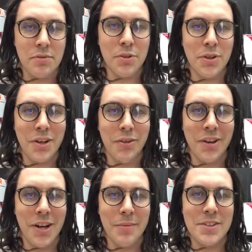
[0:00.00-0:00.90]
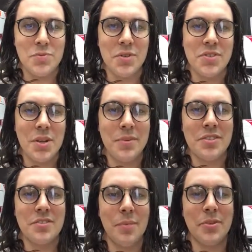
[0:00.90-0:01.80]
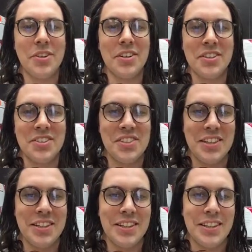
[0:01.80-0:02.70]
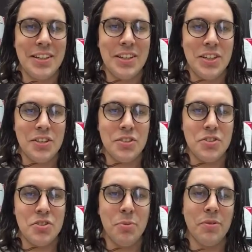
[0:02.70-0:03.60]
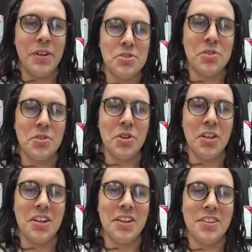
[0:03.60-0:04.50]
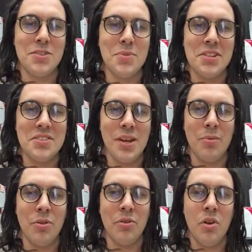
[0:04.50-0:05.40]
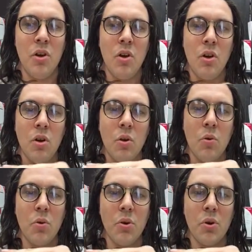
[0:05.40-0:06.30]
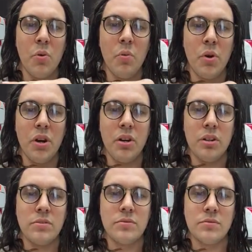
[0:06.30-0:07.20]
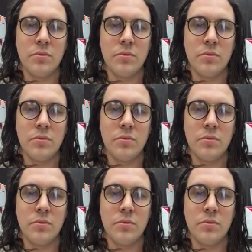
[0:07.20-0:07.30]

If you look at all the comments, we're simultaneously too professional looking to be disabled, or we're